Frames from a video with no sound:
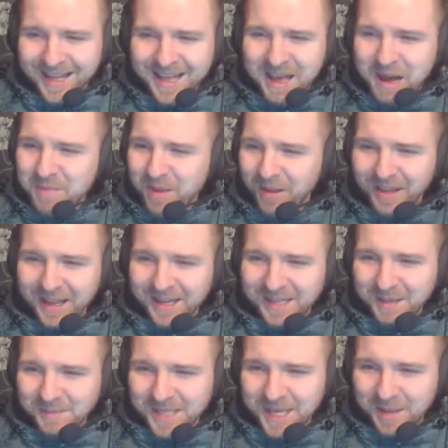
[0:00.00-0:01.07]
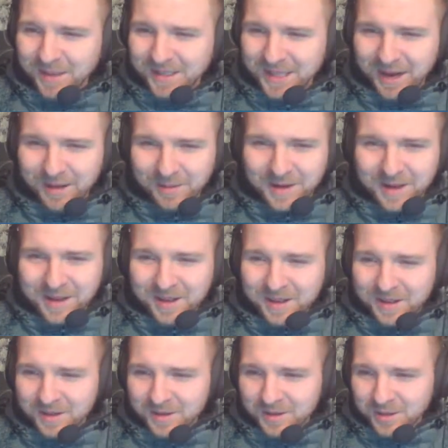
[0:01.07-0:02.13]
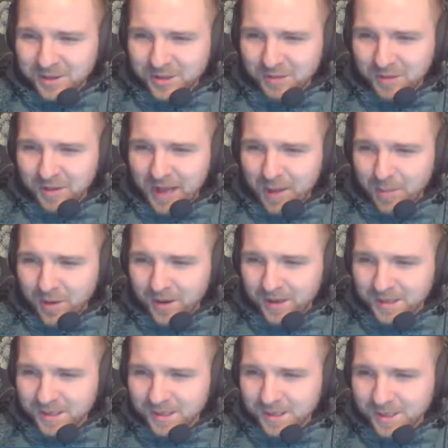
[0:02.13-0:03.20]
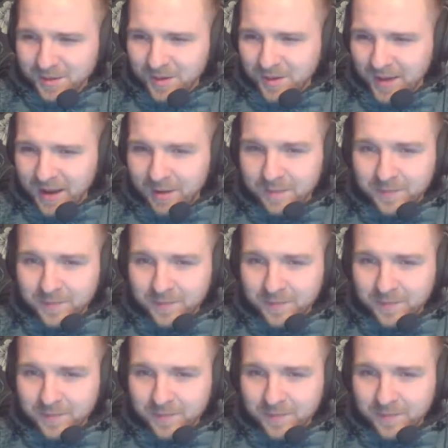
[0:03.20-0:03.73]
I'm not letting them take me down. Screw that, boys. Screw that.